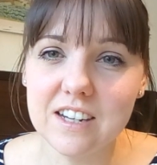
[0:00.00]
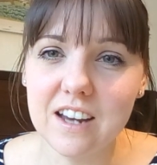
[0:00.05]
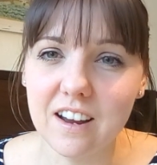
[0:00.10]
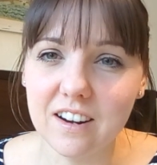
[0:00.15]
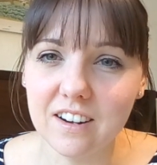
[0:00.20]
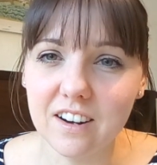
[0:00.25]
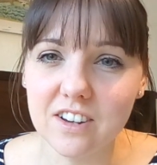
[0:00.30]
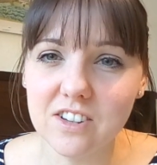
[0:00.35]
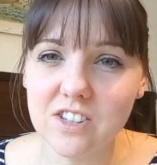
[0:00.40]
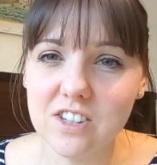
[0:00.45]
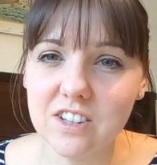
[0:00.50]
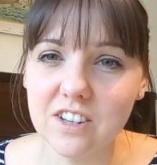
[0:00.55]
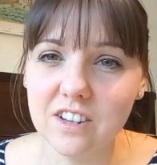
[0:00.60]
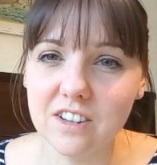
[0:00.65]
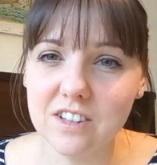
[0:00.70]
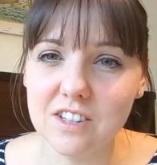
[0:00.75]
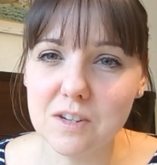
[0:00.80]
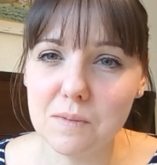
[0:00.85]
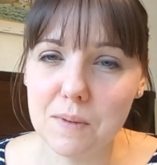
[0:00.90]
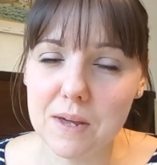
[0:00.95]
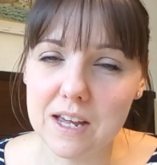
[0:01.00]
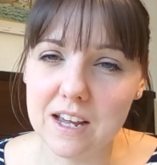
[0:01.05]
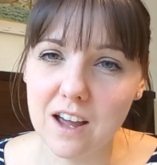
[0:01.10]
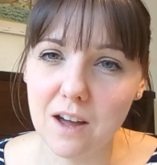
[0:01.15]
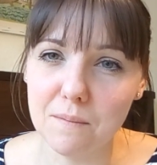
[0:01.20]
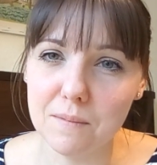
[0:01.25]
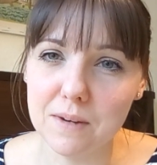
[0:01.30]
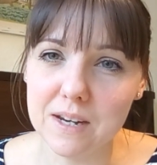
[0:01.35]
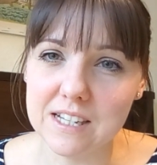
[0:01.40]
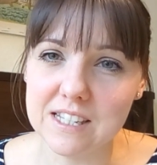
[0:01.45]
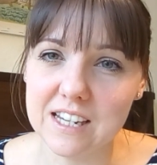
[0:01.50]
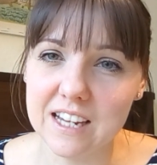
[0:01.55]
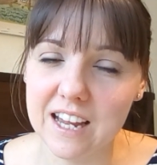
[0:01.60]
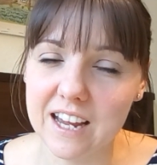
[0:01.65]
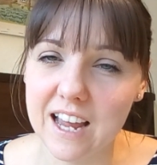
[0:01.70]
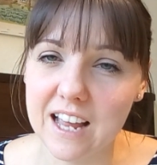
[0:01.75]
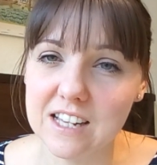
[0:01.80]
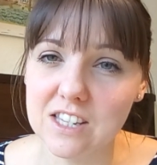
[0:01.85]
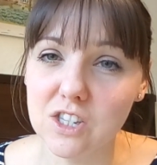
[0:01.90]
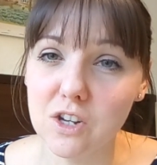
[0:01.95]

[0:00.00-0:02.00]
yeah, I'd like to pick up knitting again.